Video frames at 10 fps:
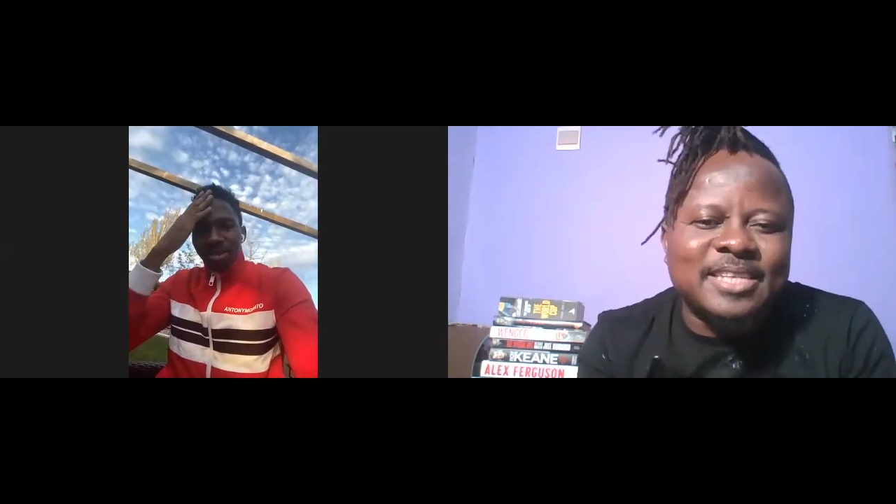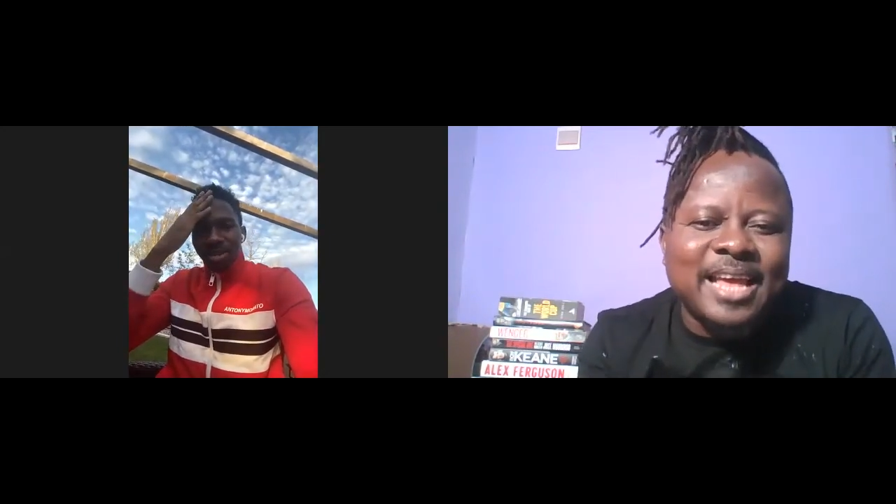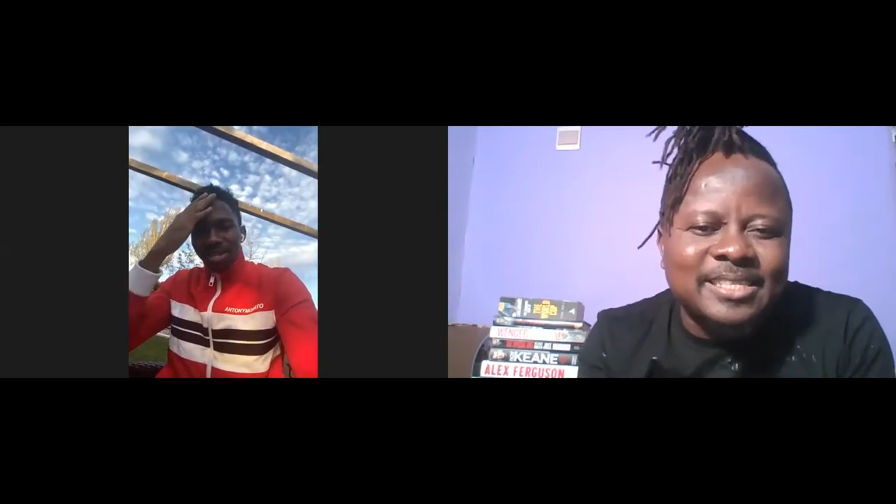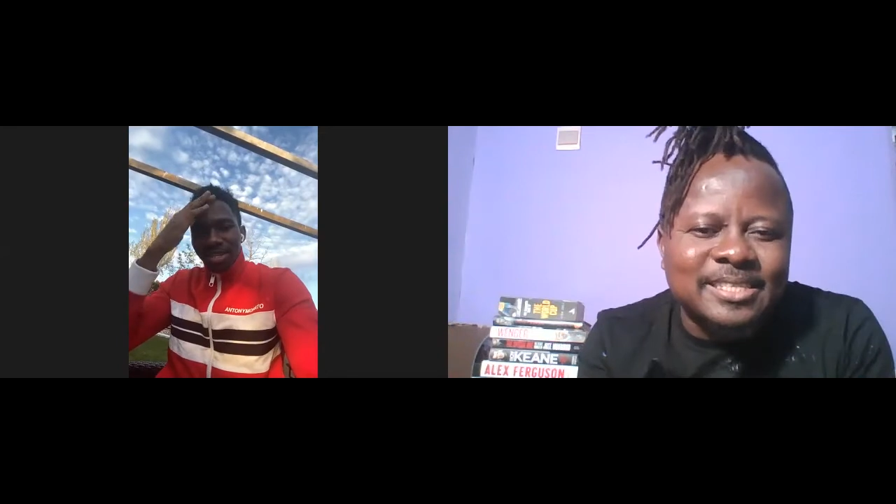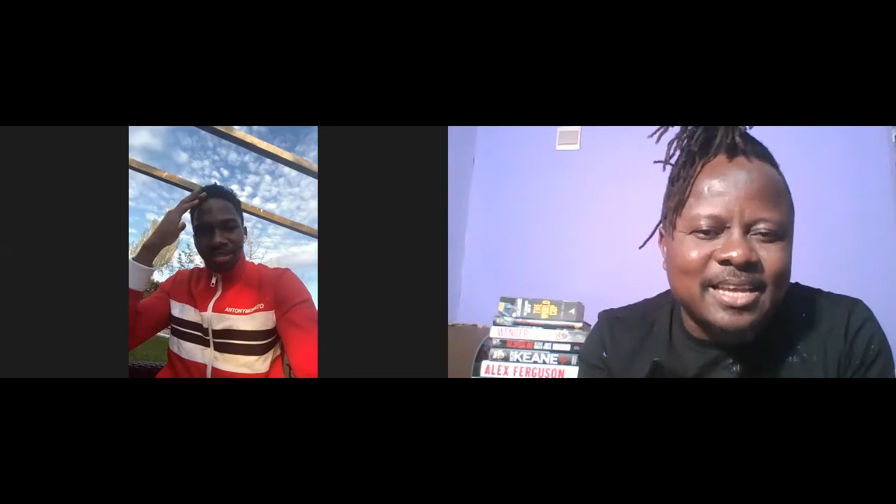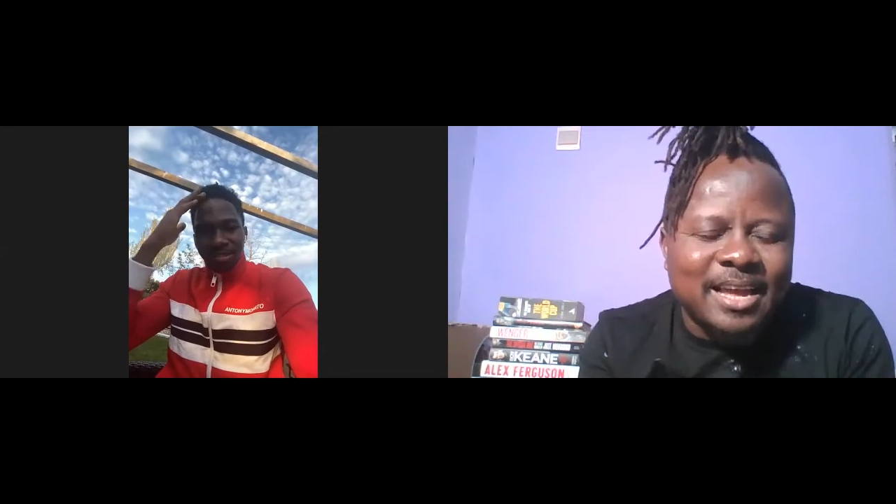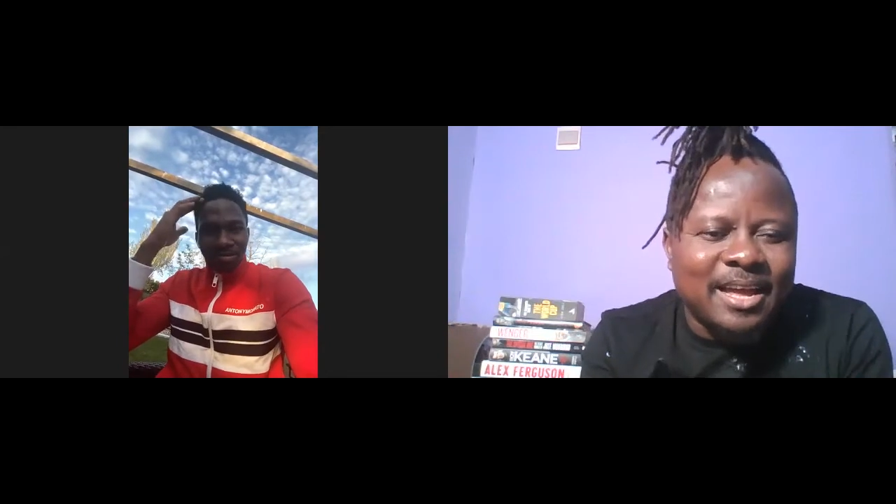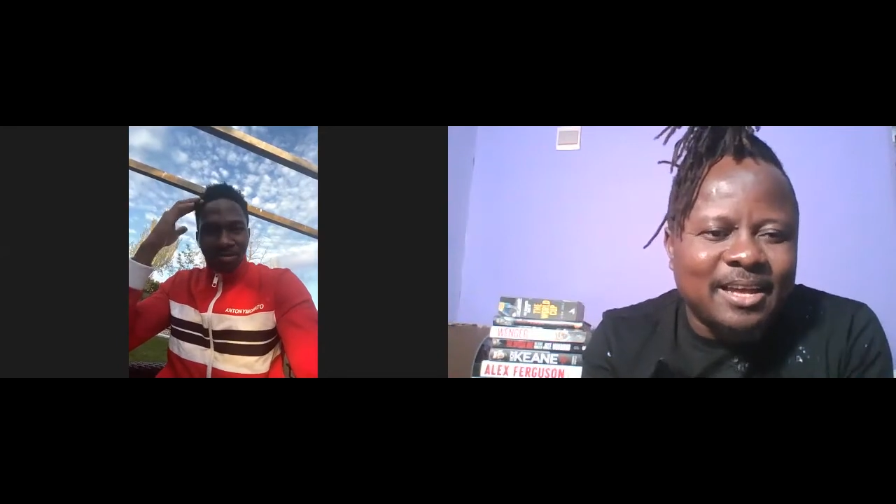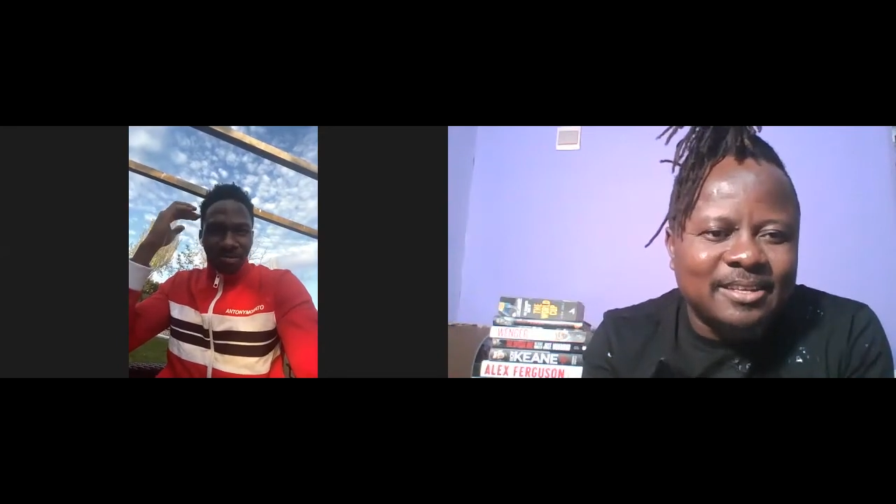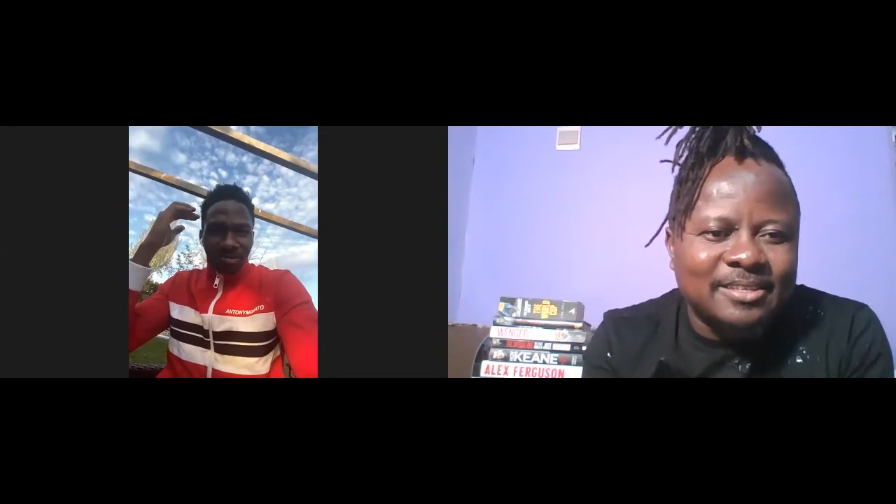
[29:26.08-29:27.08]

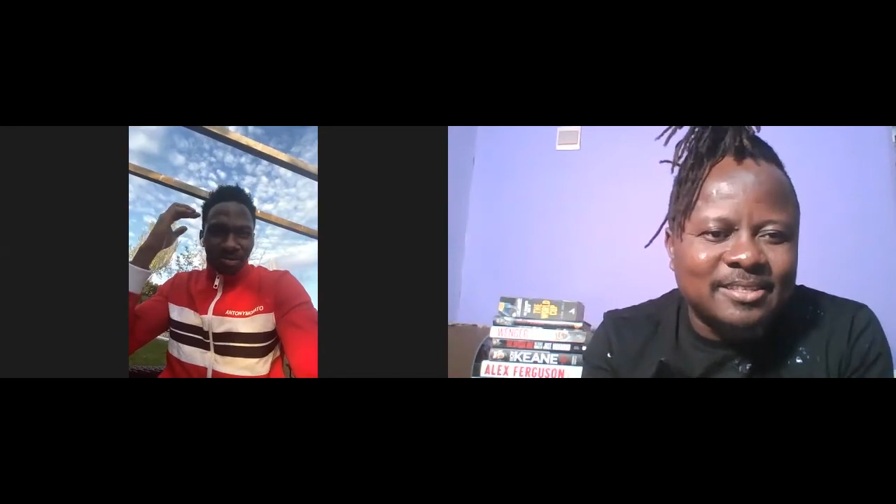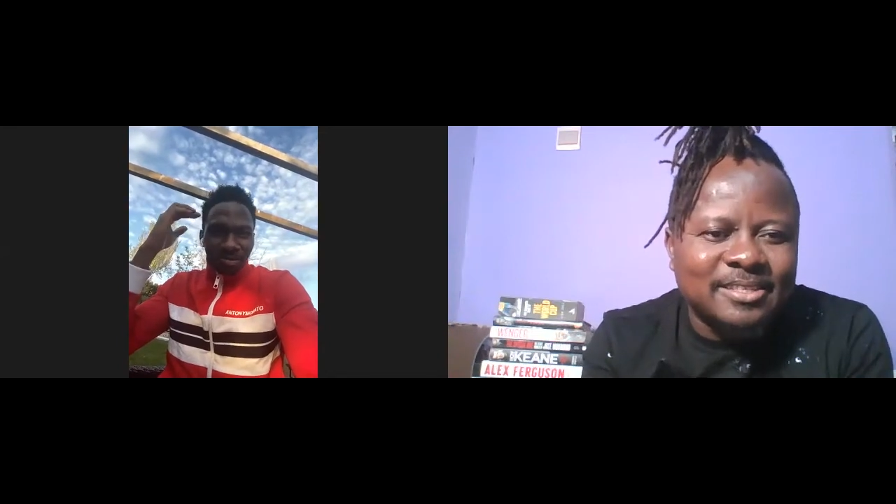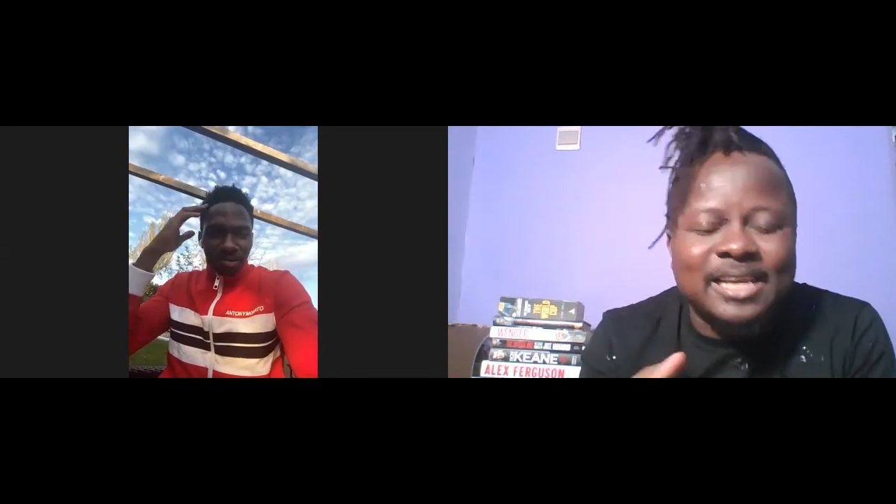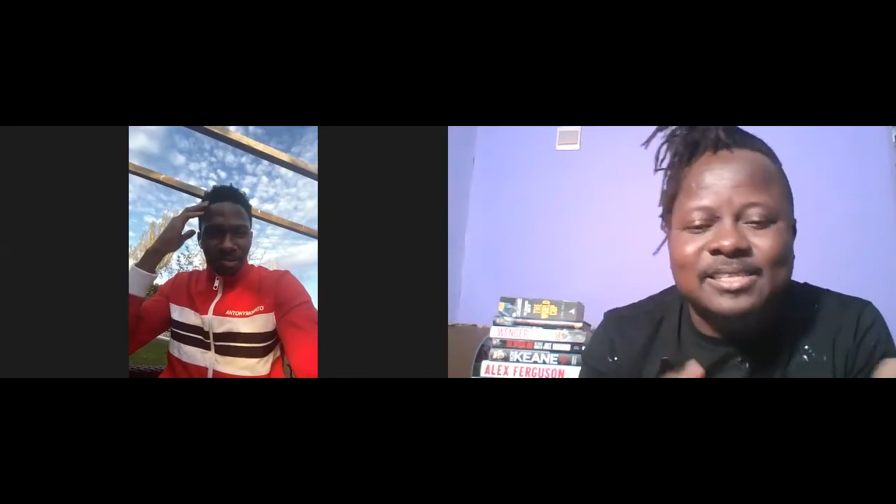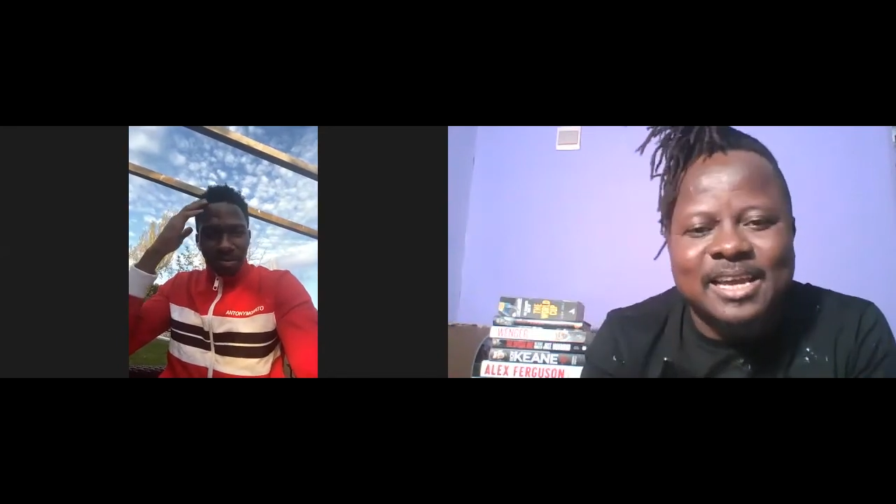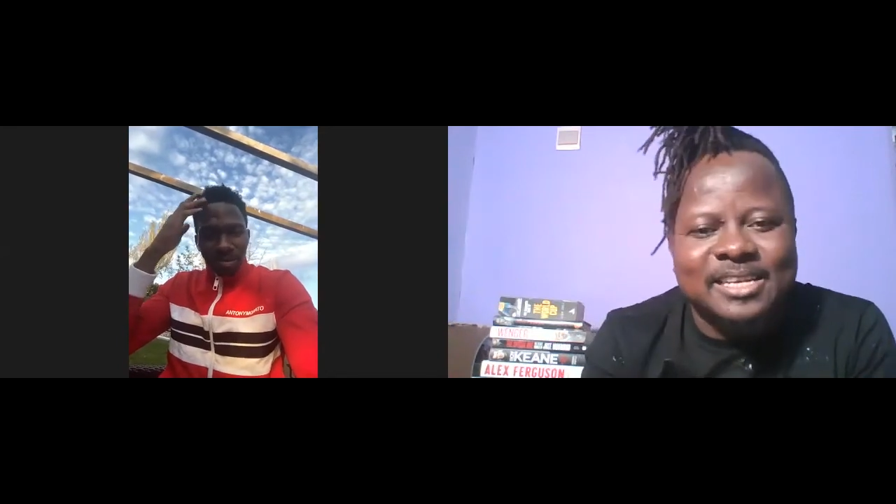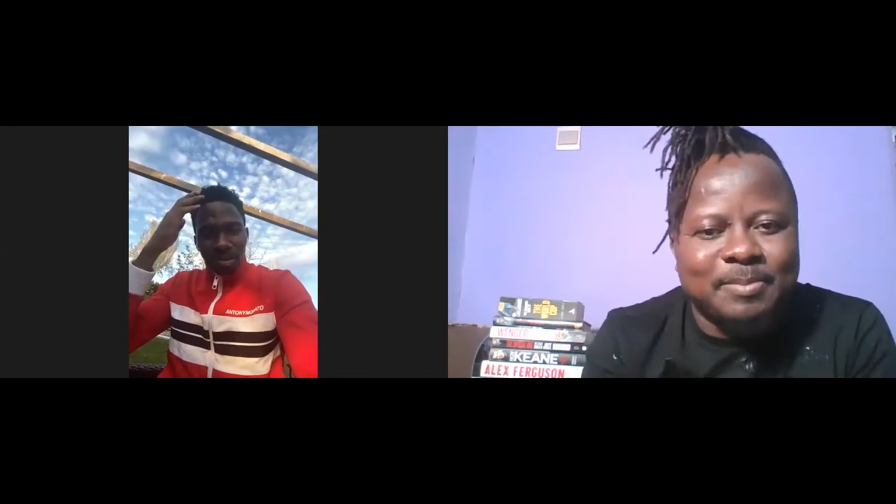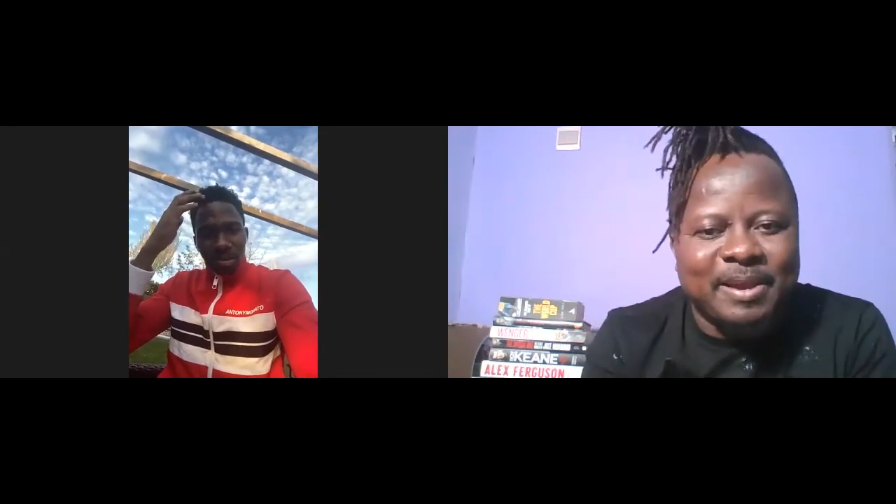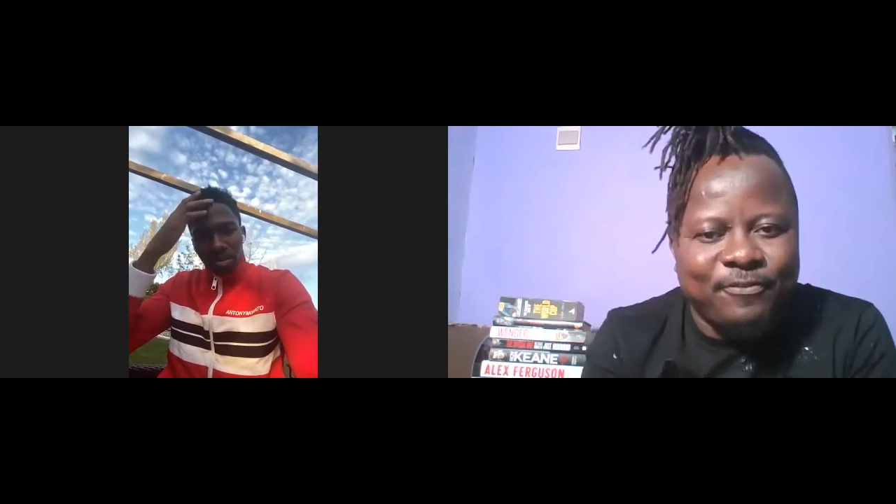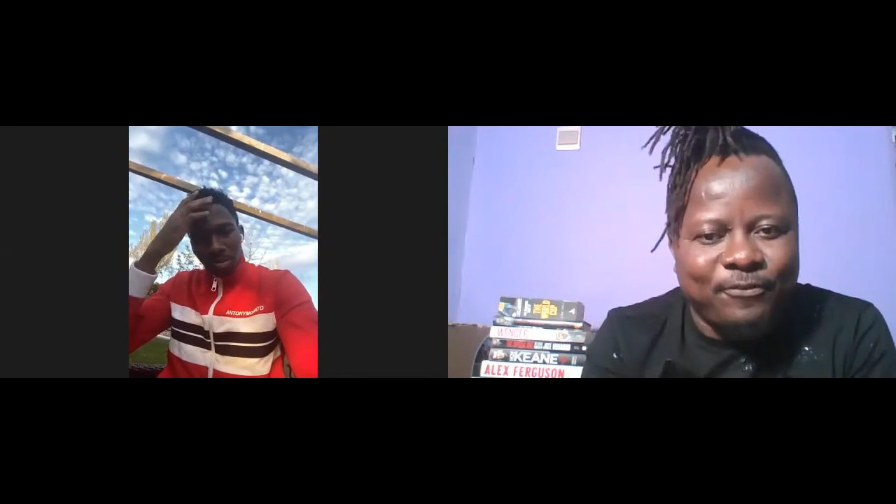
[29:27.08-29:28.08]
Sasa is
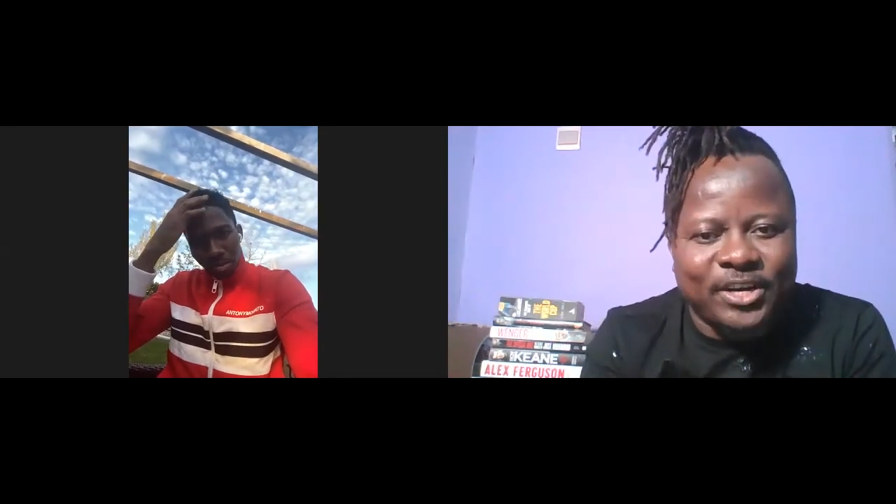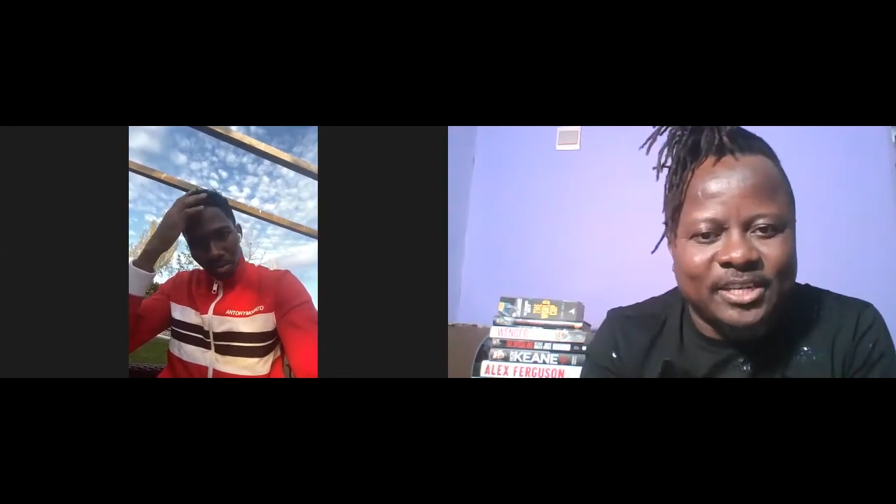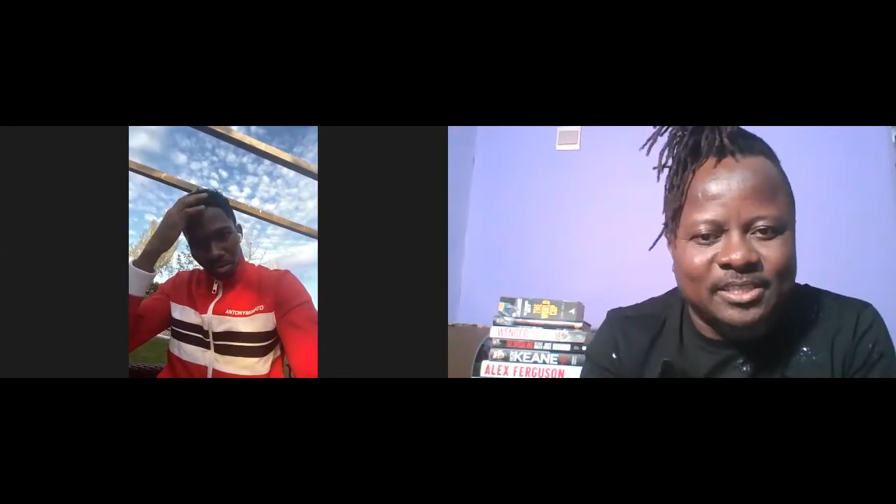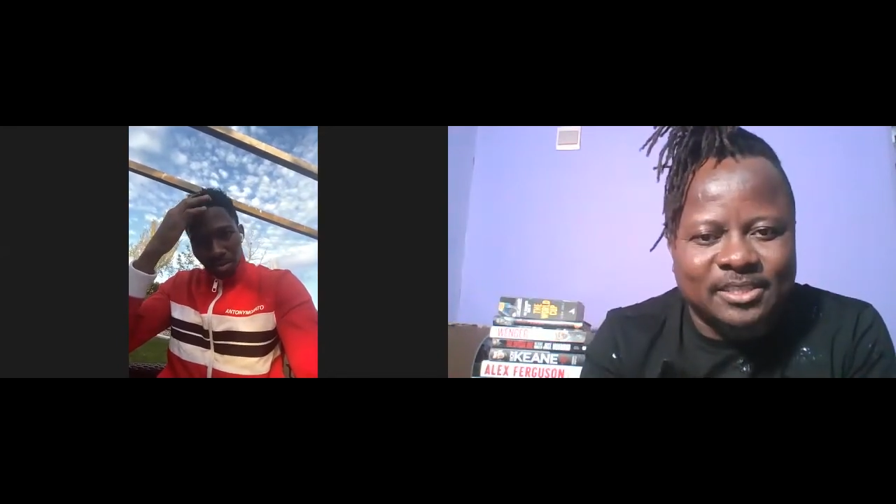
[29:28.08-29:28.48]
my friend,